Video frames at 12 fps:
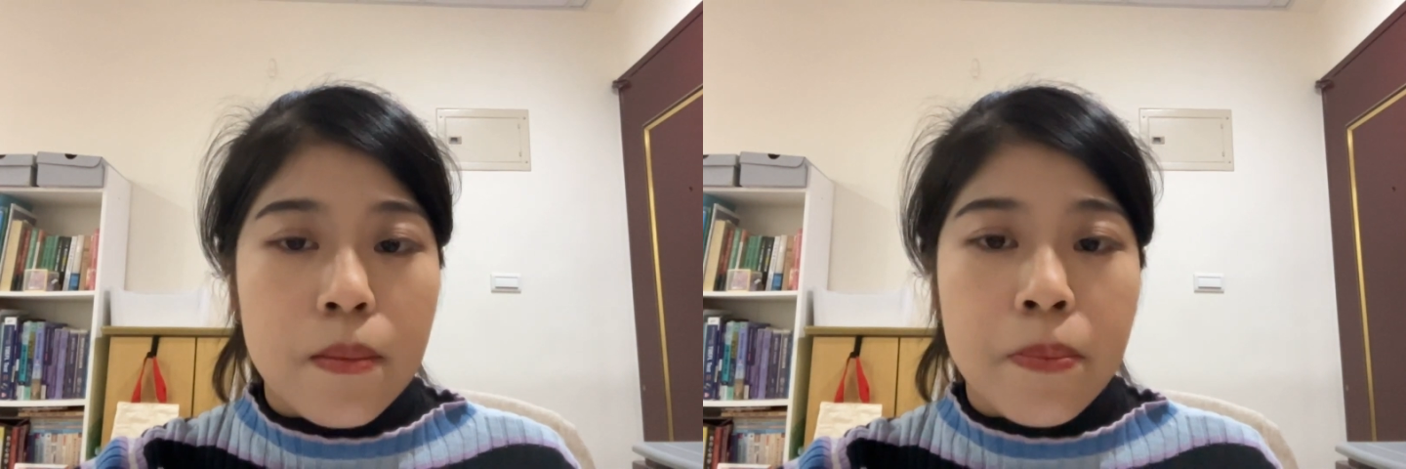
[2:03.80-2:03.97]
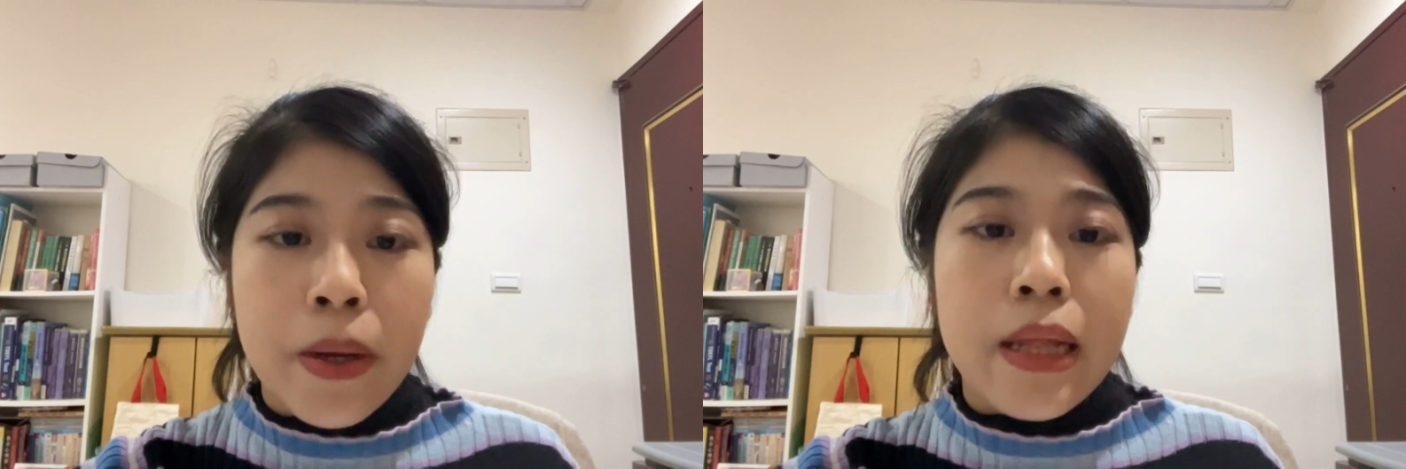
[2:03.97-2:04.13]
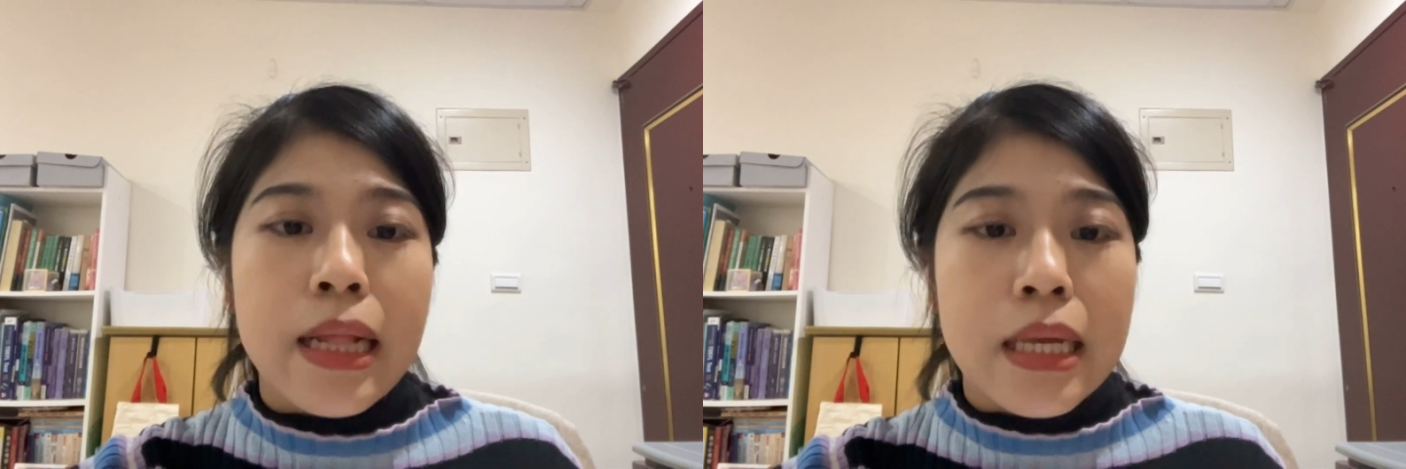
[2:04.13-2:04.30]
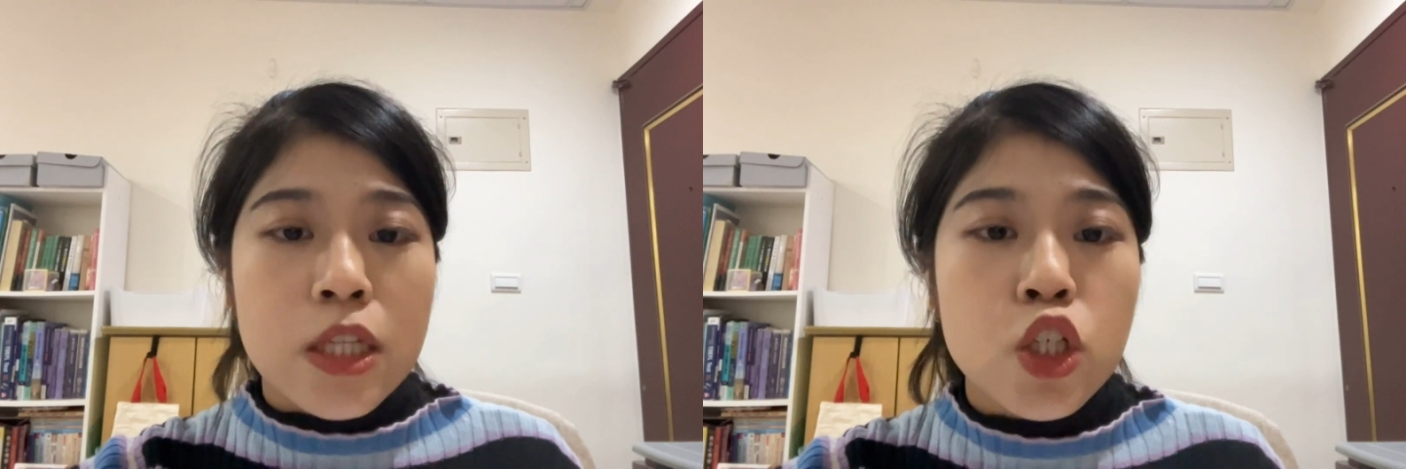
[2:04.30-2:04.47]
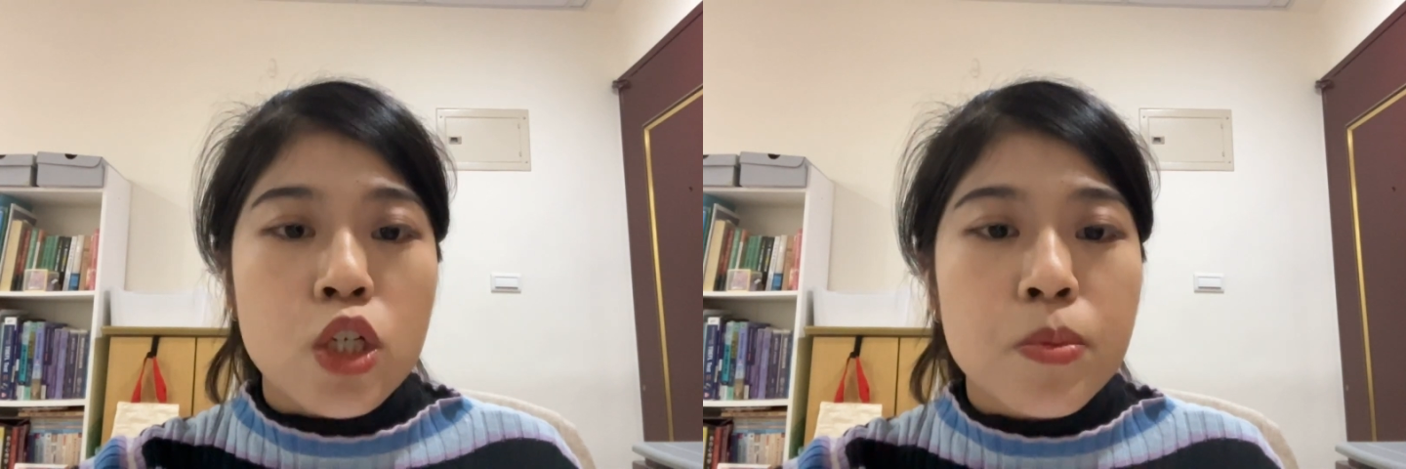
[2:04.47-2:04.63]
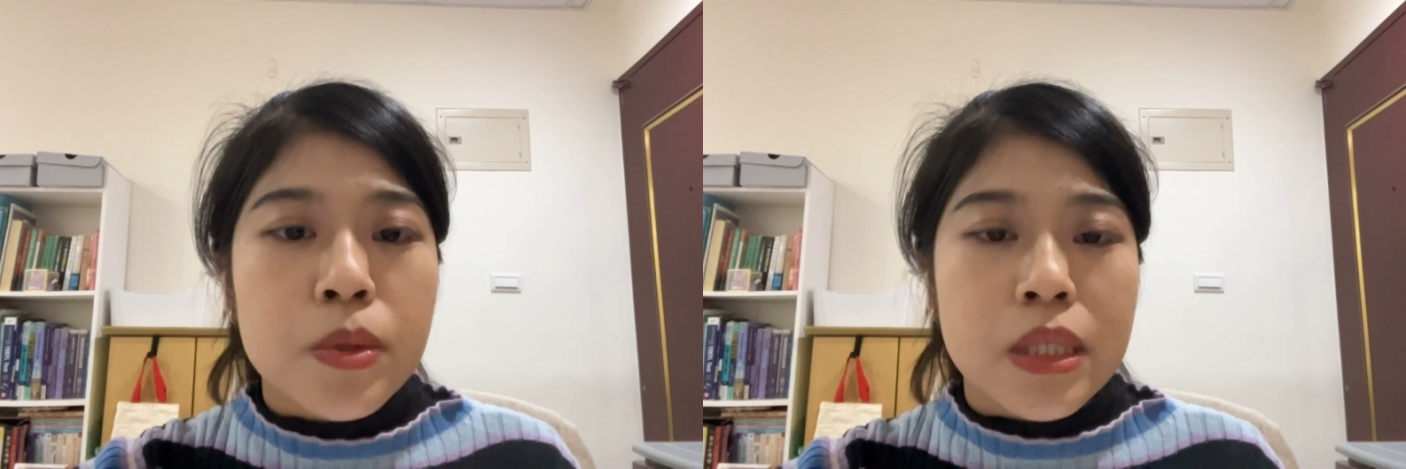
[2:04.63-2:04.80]
but
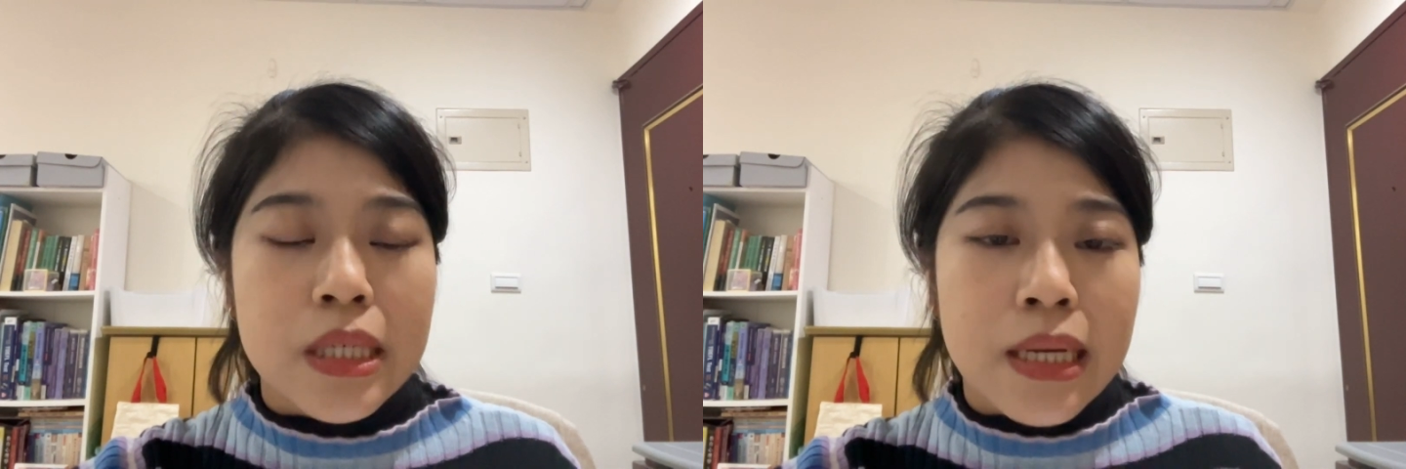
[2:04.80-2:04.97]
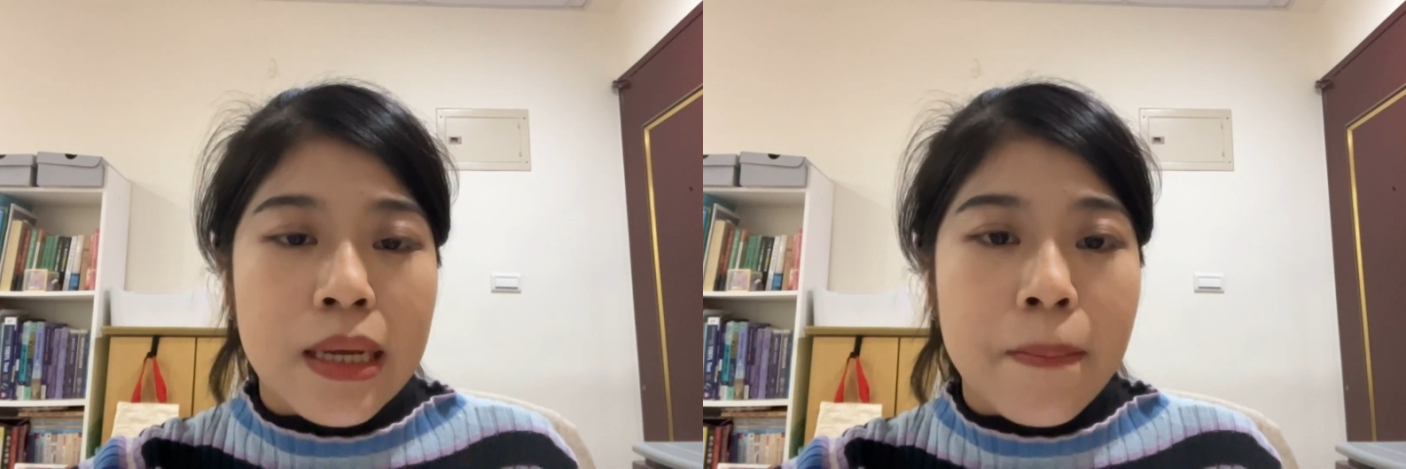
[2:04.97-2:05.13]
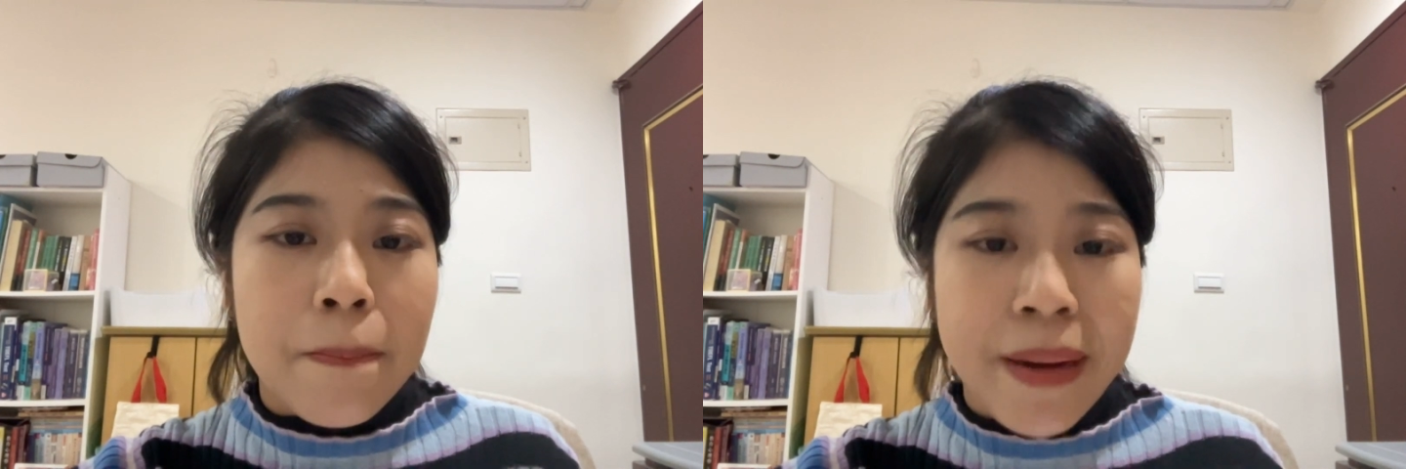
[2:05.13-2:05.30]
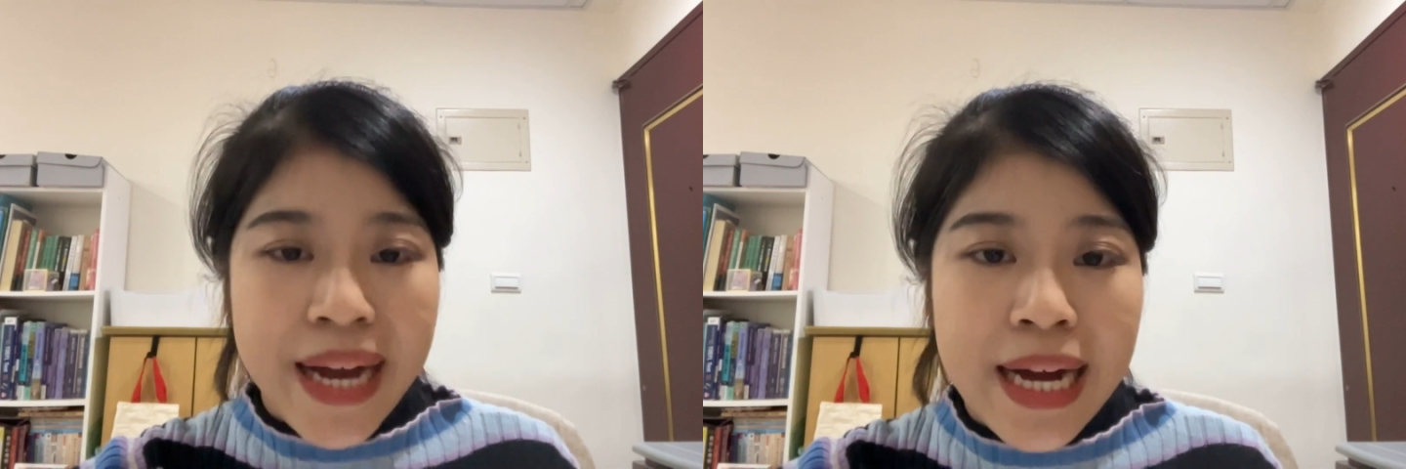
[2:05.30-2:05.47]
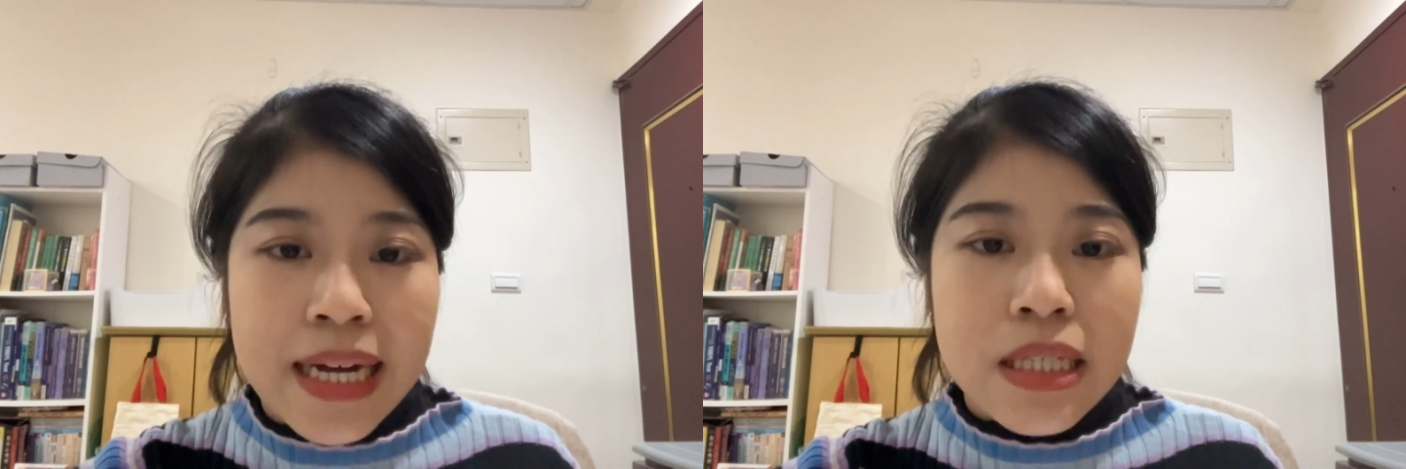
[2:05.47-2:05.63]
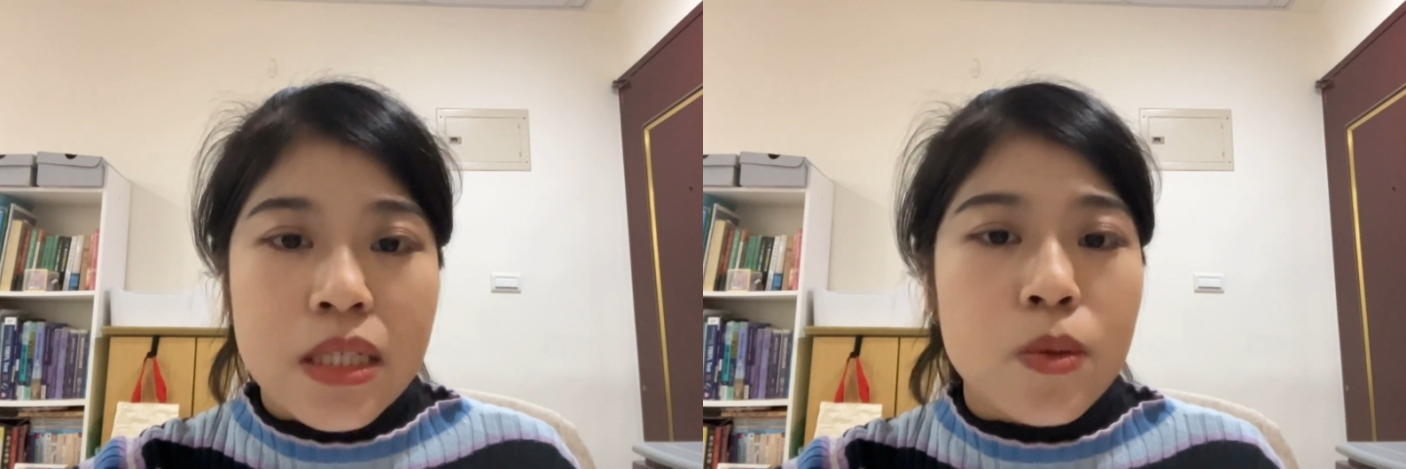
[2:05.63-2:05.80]
interpreting
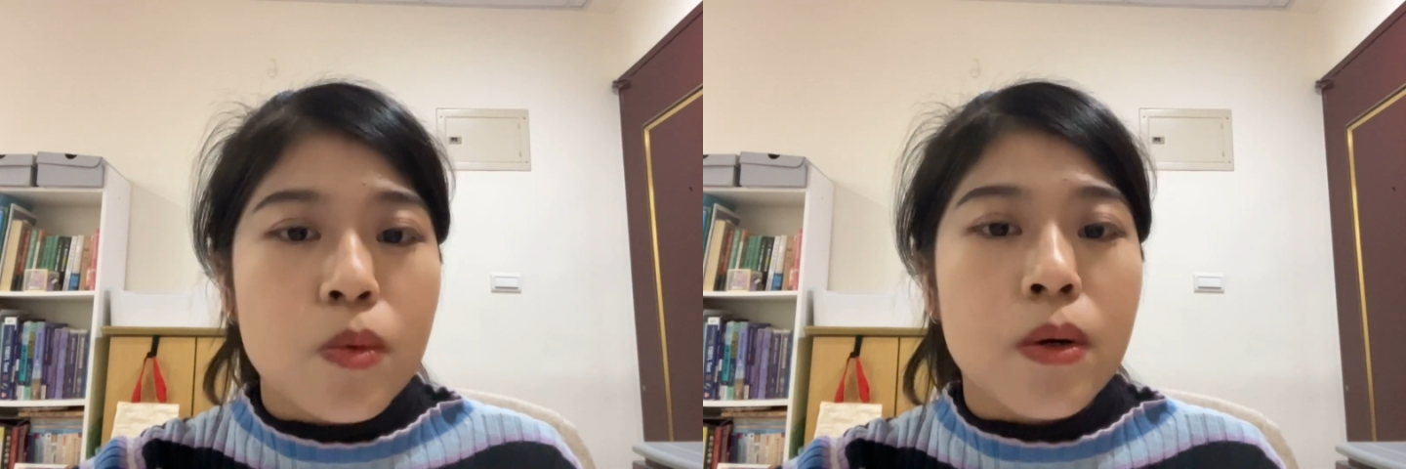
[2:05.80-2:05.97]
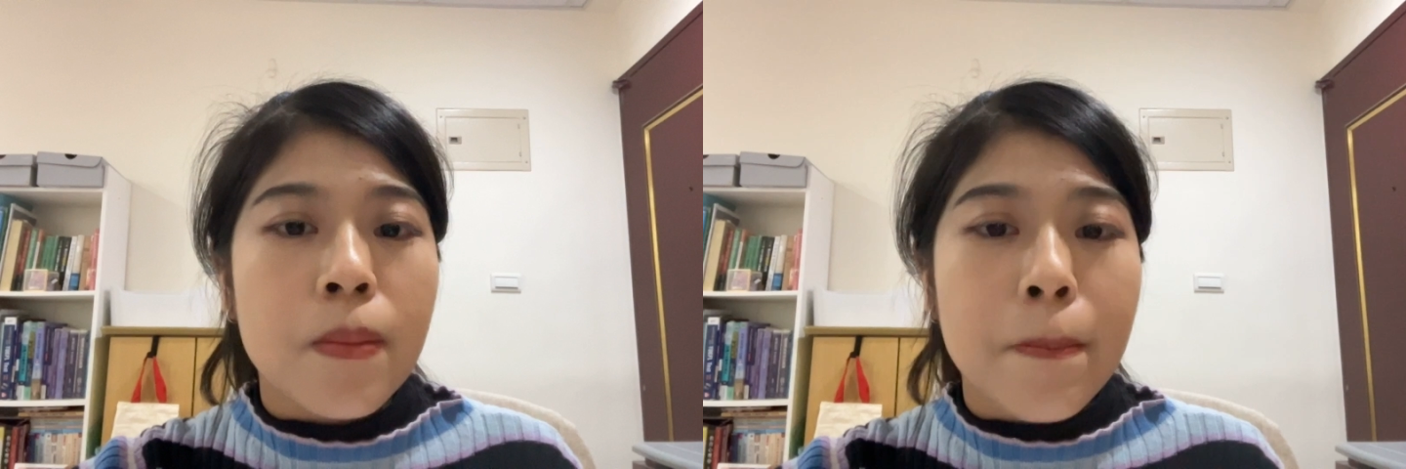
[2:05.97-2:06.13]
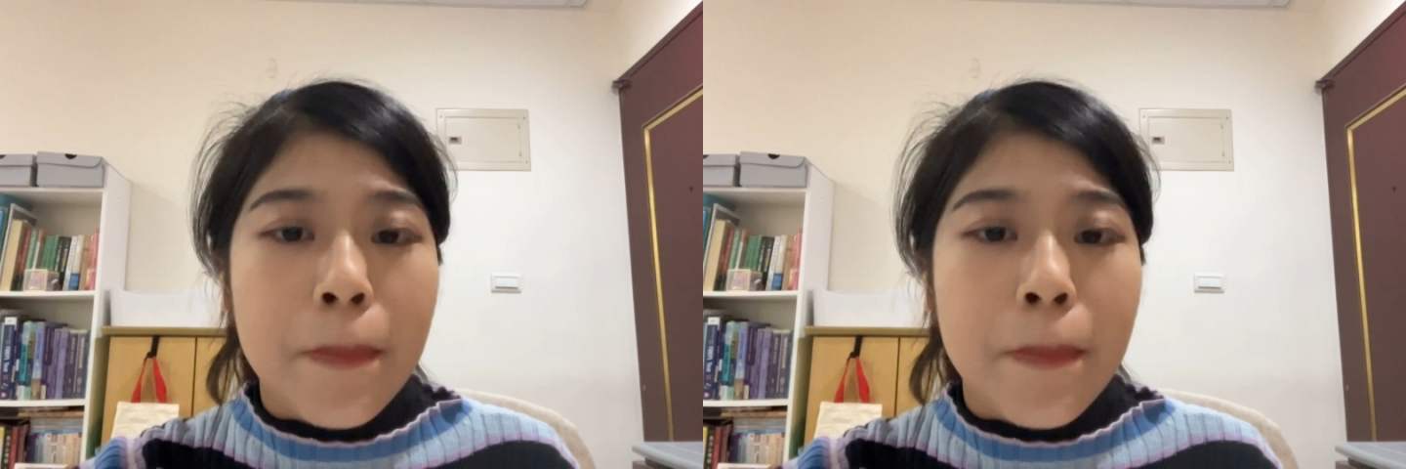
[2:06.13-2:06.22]
pat or